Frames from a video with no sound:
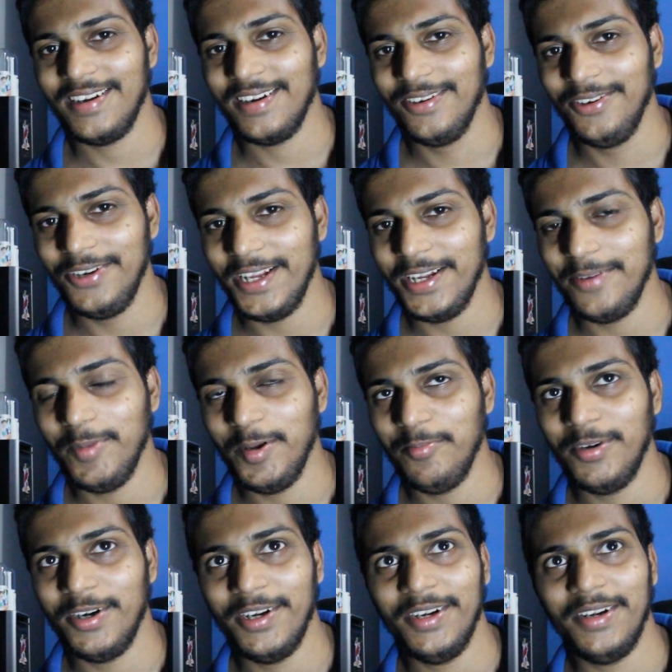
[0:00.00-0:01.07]
good, I
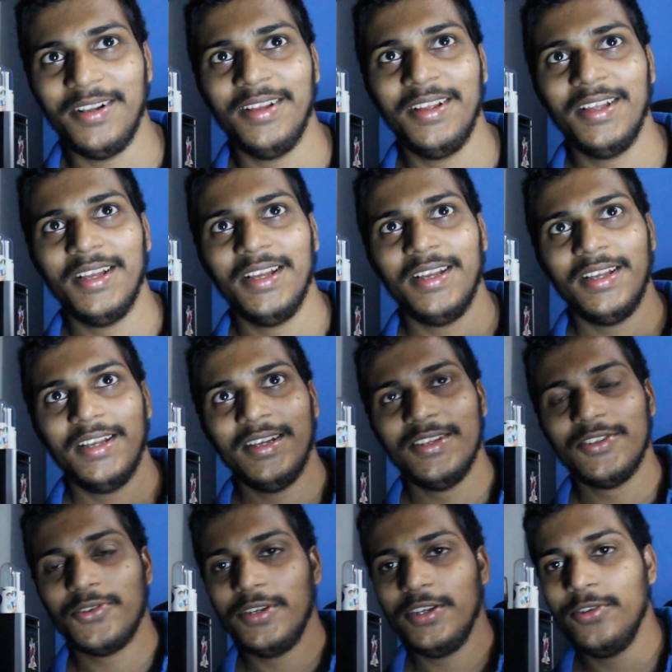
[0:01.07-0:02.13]
remembered it.
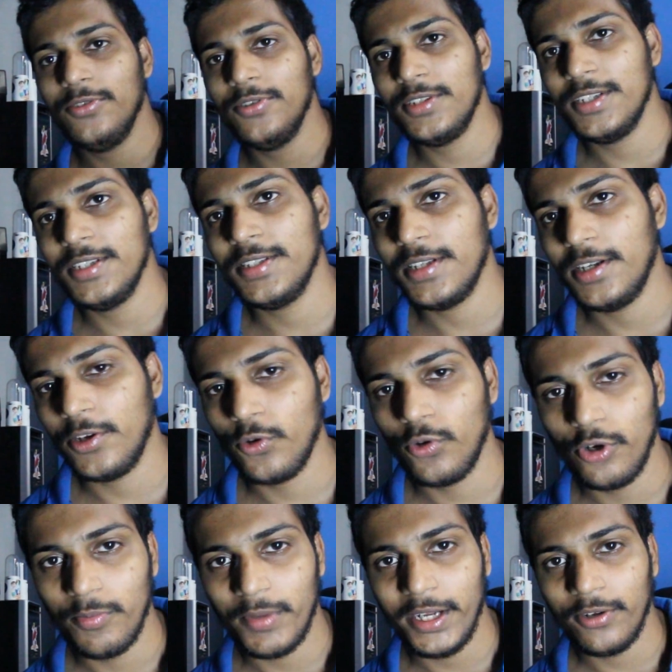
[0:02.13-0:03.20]
So he uses a
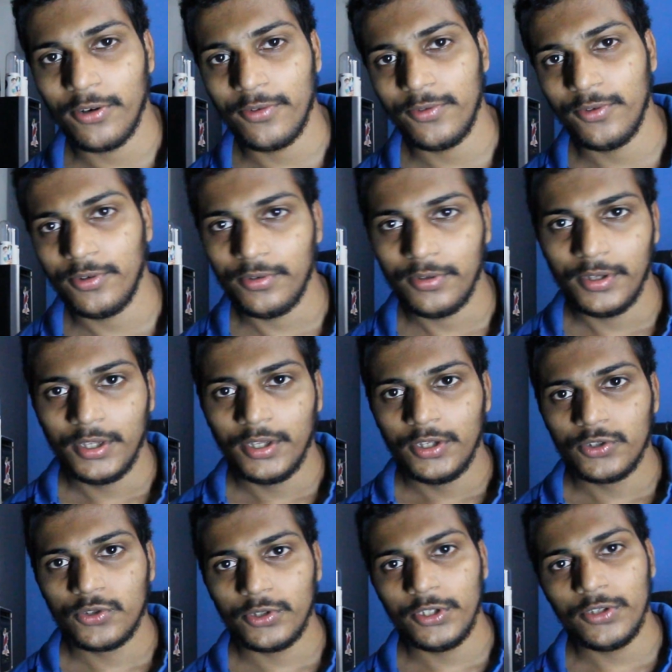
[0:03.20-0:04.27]
Rode microphone.
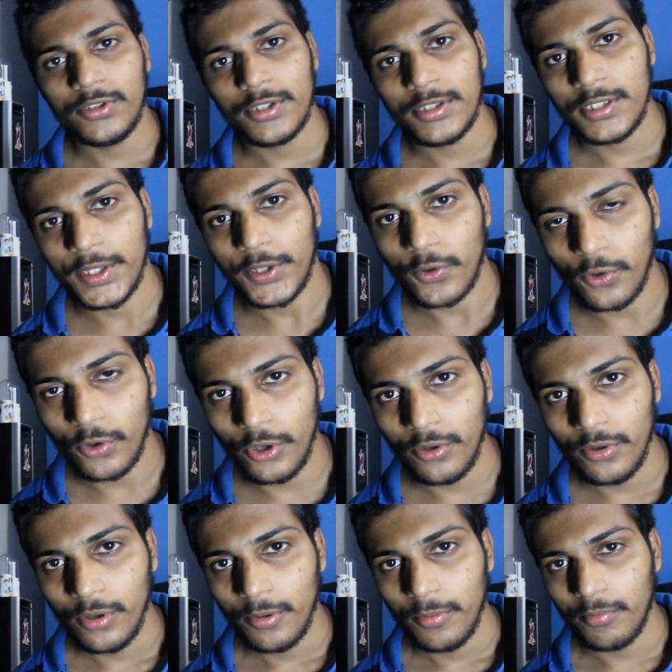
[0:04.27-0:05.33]
So he uses a Rode
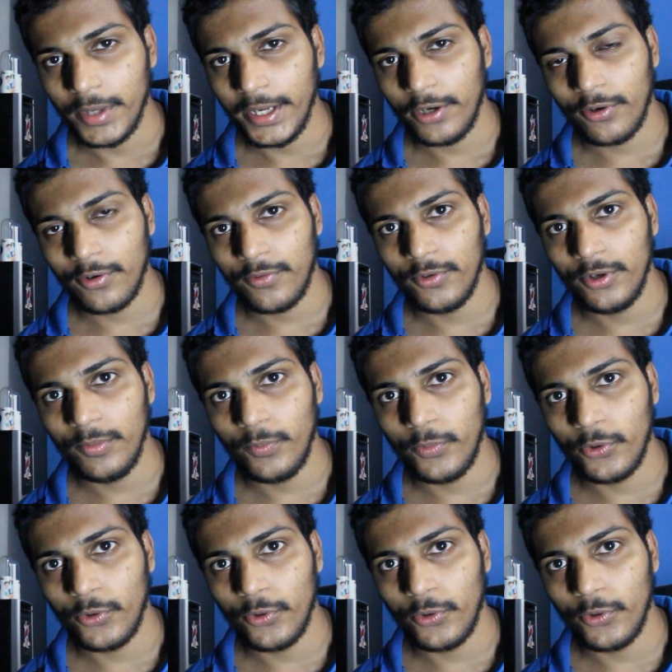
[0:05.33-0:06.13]
Microphone